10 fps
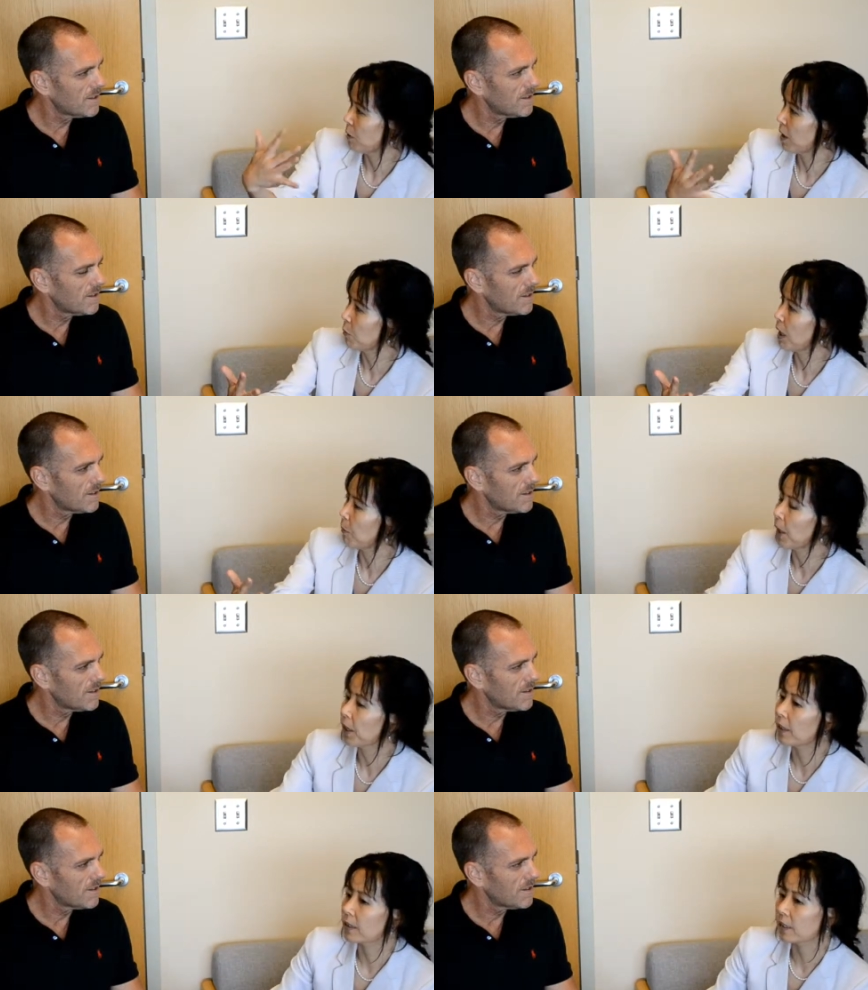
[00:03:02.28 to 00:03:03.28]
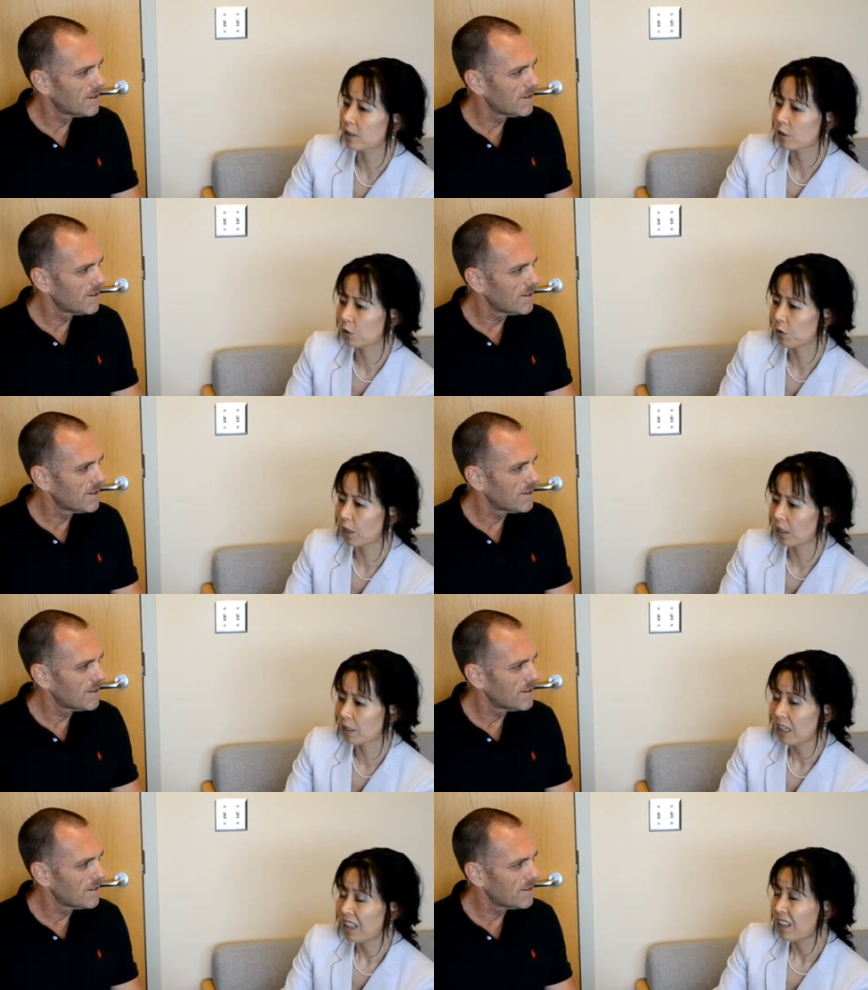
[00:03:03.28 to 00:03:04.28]
Speaker 1: whether we have Parkinson's or
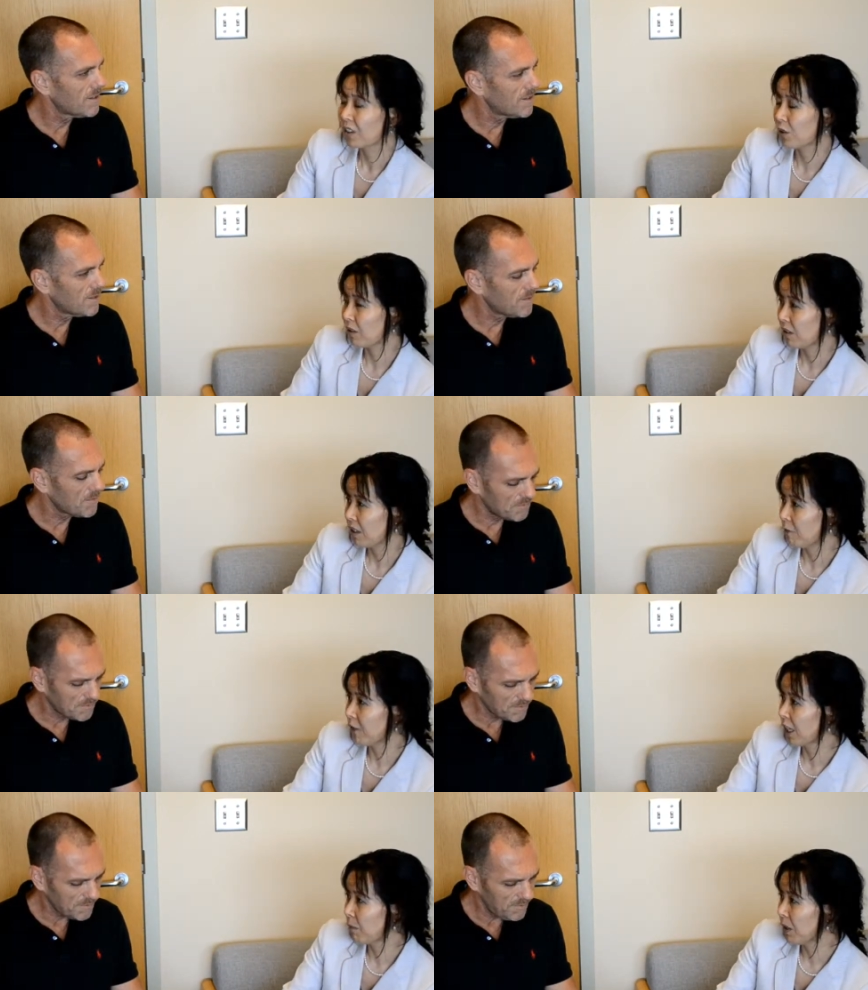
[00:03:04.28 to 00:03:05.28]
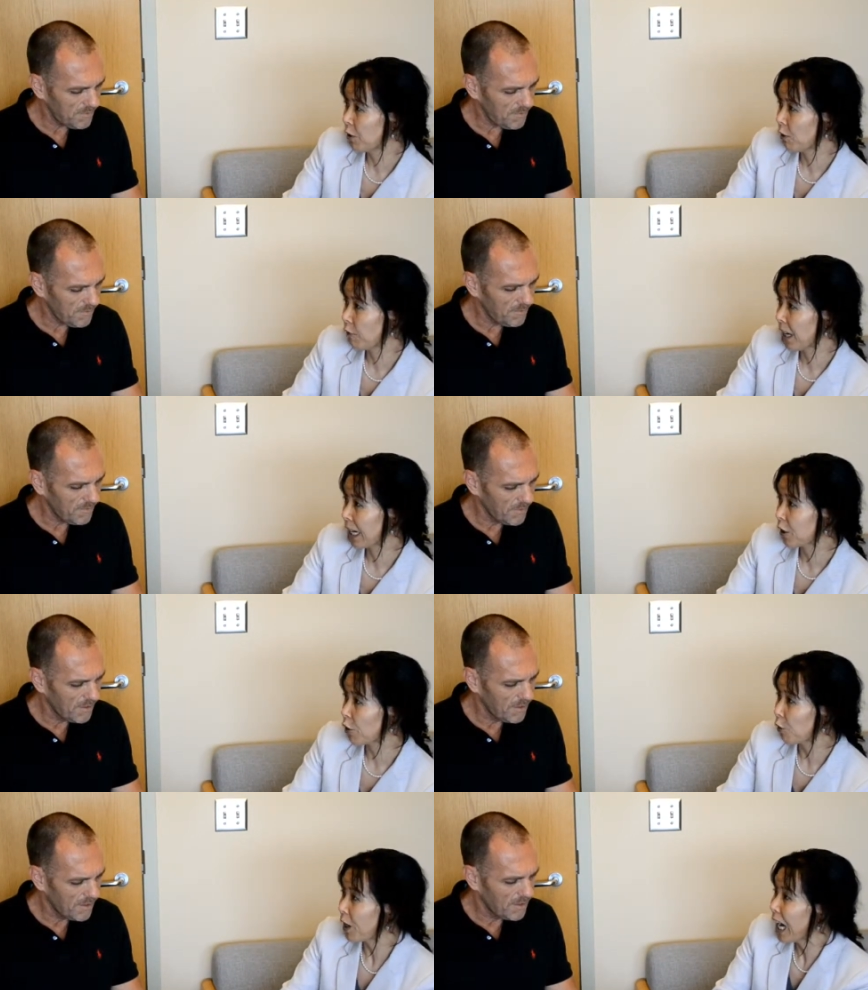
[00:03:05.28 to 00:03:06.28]
not. So environmental
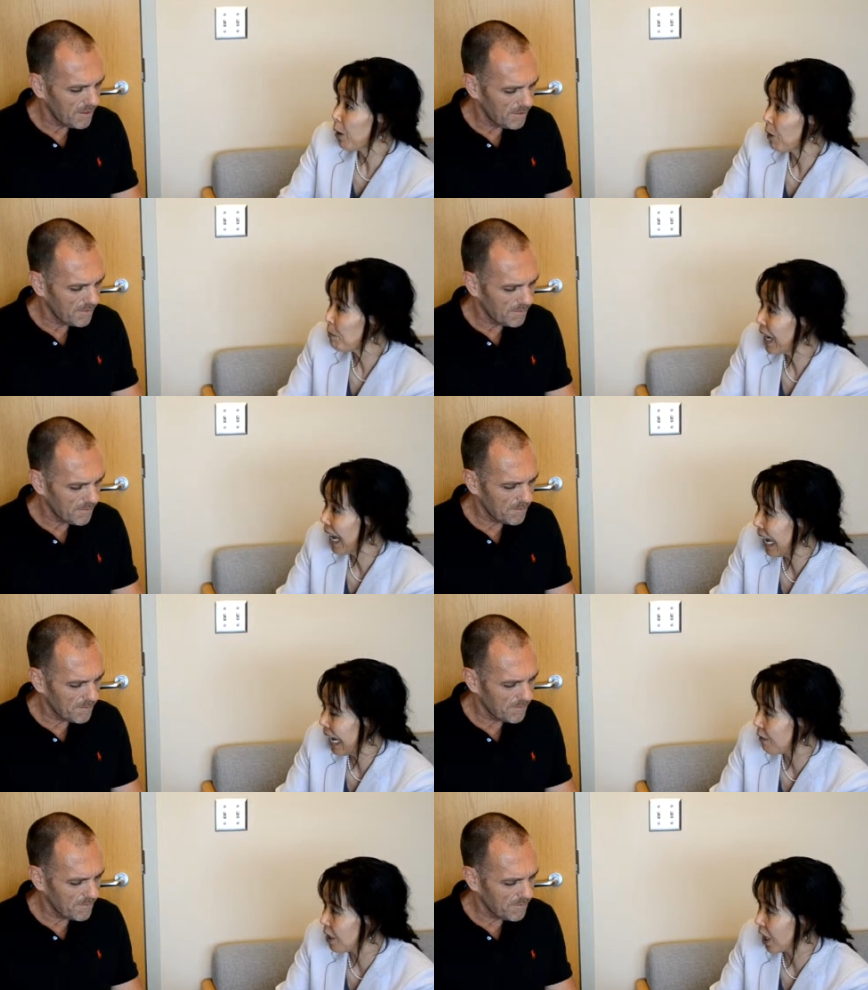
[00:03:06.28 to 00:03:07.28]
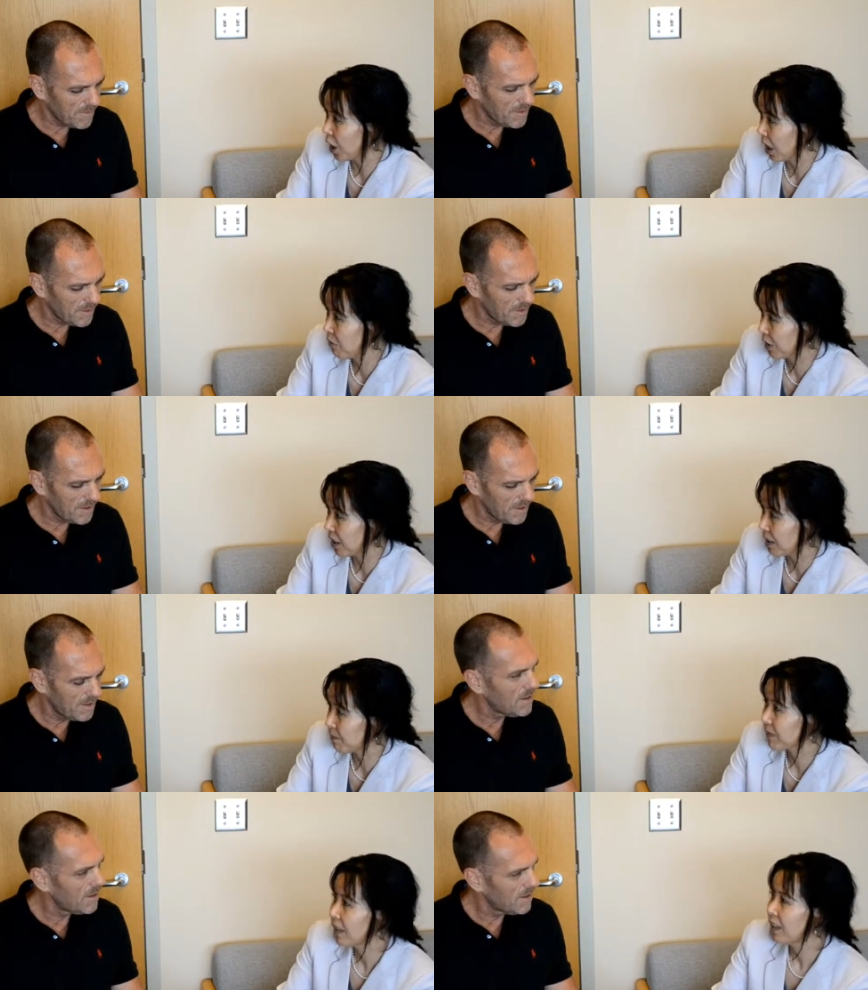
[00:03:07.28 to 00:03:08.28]
factor or how we behave in our lifetime